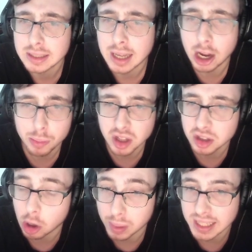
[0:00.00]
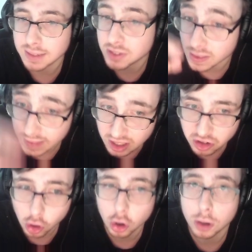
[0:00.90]
I hope Excel believes in this
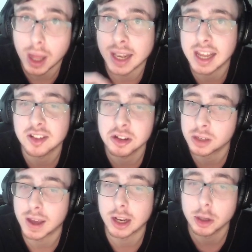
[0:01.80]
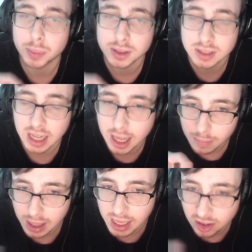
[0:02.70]
core and lets it develop. Time
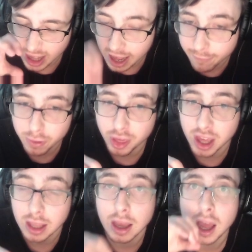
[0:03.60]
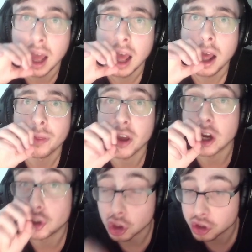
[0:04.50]
is everything. They are
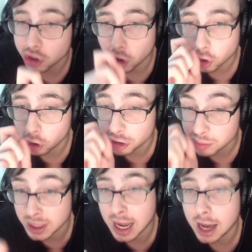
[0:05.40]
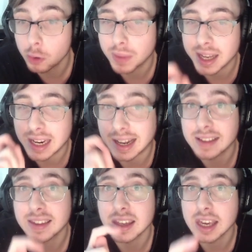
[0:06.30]
just on the cusp now, and in
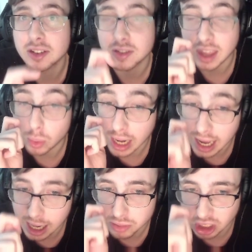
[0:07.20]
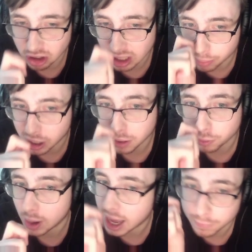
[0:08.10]
later years, they will absolutely break through.
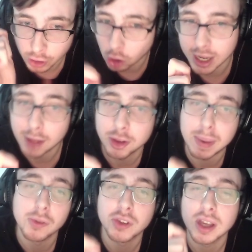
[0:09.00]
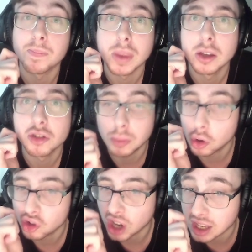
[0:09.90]
I have no doubt about it. Small
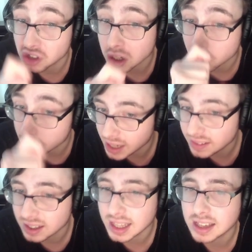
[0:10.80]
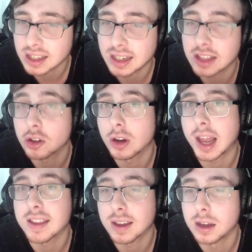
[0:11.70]
change incrementally can lead to
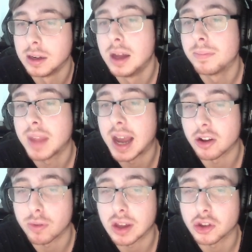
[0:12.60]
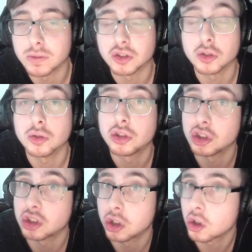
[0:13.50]
later and greater results.
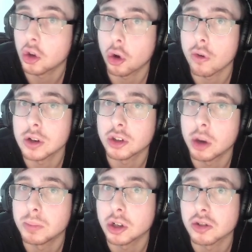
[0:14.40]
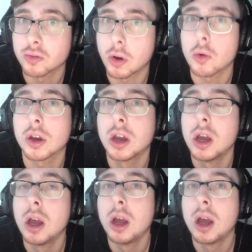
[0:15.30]
Just look at current Top Dodge Rogue.
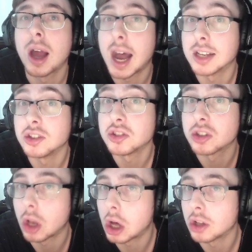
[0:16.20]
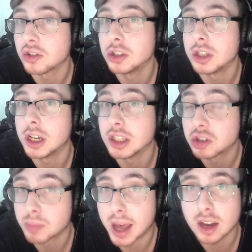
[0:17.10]
Hans, Larssen, and
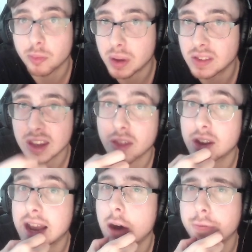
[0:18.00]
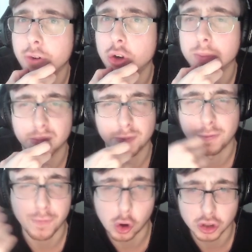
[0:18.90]
Inspired have been together now for
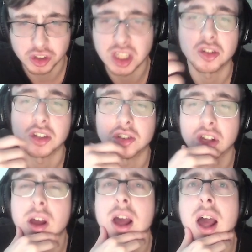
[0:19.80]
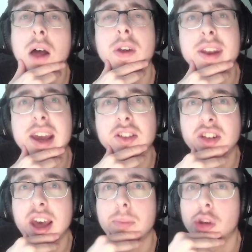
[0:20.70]
four seasons and the next
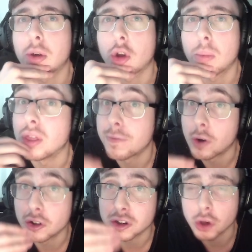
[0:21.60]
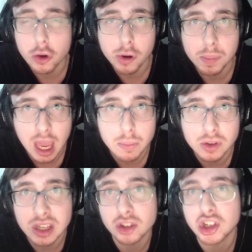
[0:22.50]
step to becoming the force of Europe came with
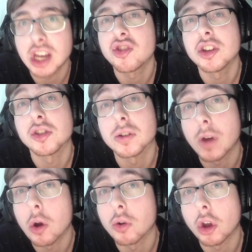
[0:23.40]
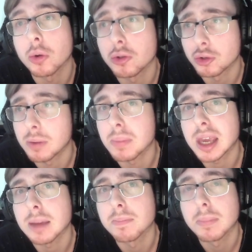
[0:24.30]
the injections of Odo and
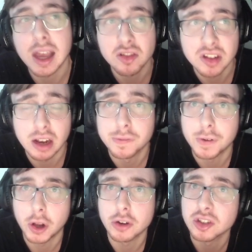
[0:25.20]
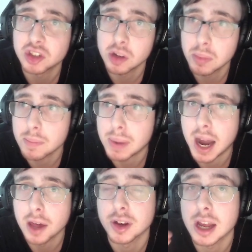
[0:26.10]
Trymbi. Excel followed a similar
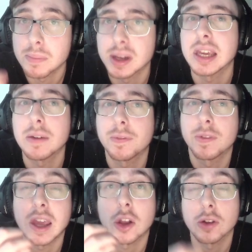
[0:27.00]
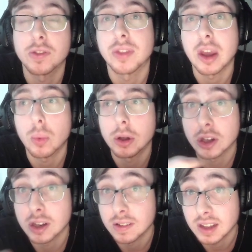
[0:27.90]
path, and I believe they con- they will
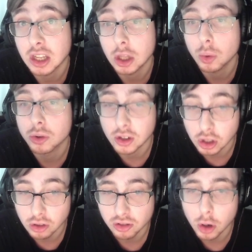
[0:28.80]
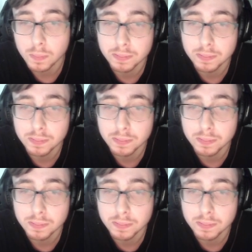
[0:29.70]
continue to do so.